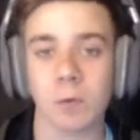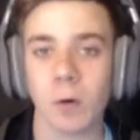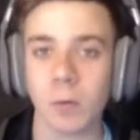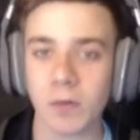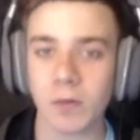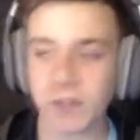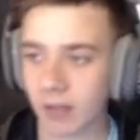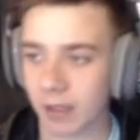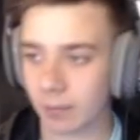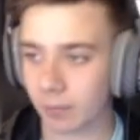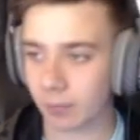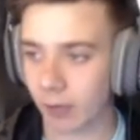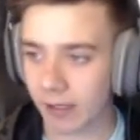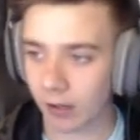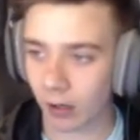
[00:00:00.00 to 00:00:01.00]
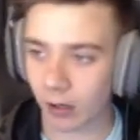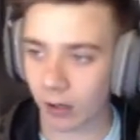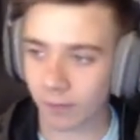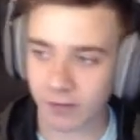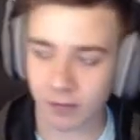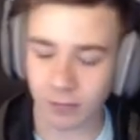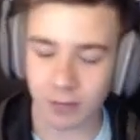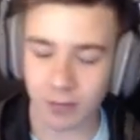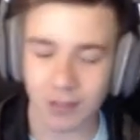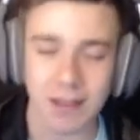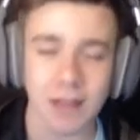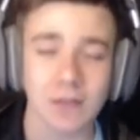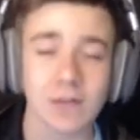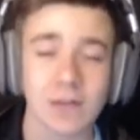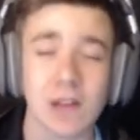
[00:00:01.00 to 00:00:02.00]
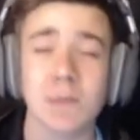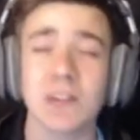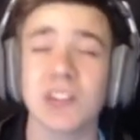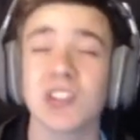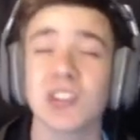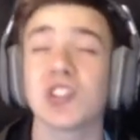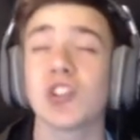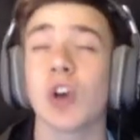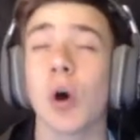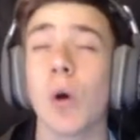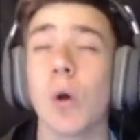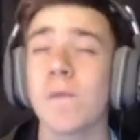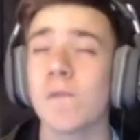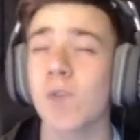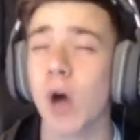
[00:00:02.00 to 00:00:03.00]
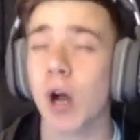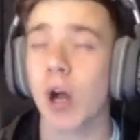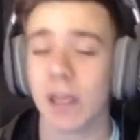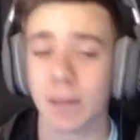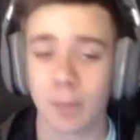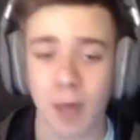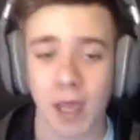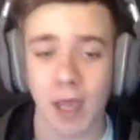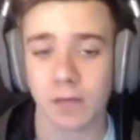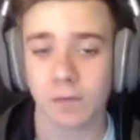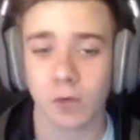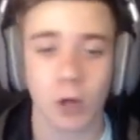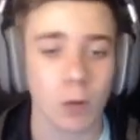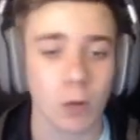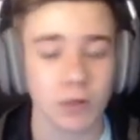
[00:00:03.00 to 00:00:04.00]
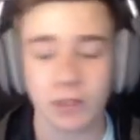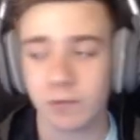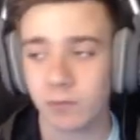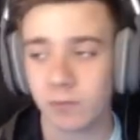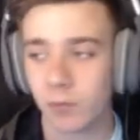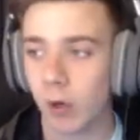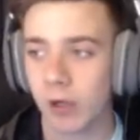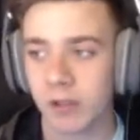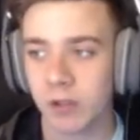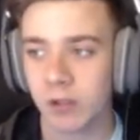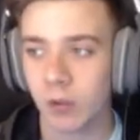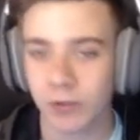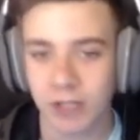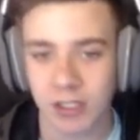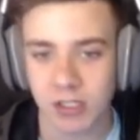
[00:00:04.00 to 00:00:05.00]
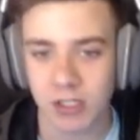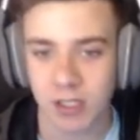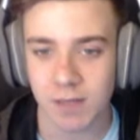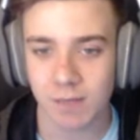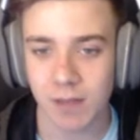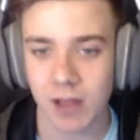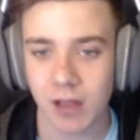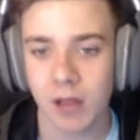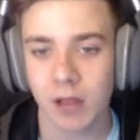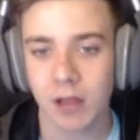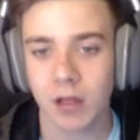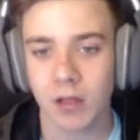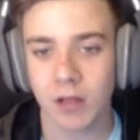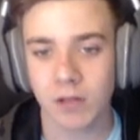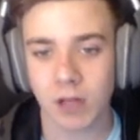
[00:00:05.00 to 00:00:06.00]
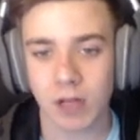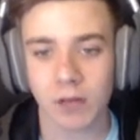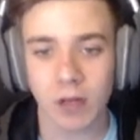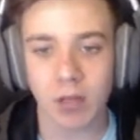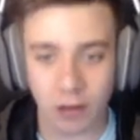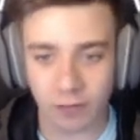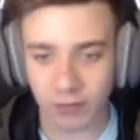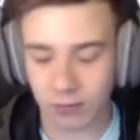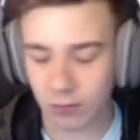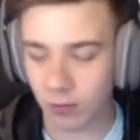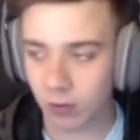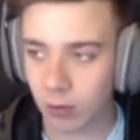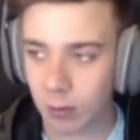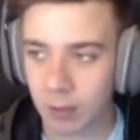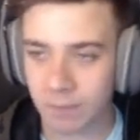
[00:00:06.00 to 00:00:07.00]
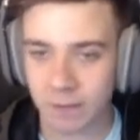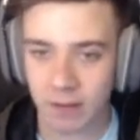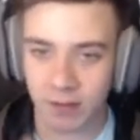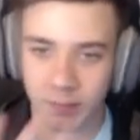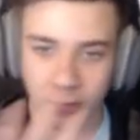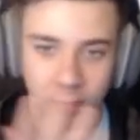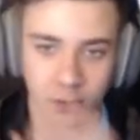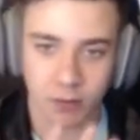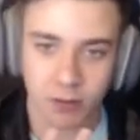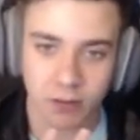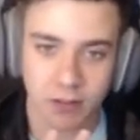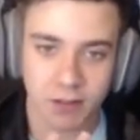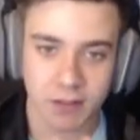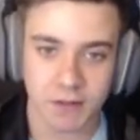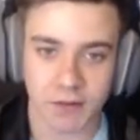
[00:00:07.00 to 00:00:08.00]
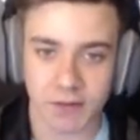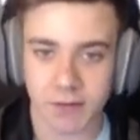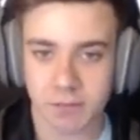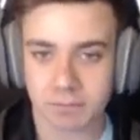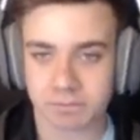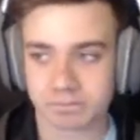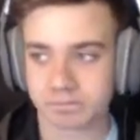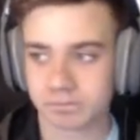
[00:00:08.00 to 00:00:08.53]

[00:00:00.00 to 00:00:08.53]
if one was to like break off or something like that, that'd be so fucking painful. I wouldn't even want to go through that shit. So I'd rather have a snorkel on my face permanently, because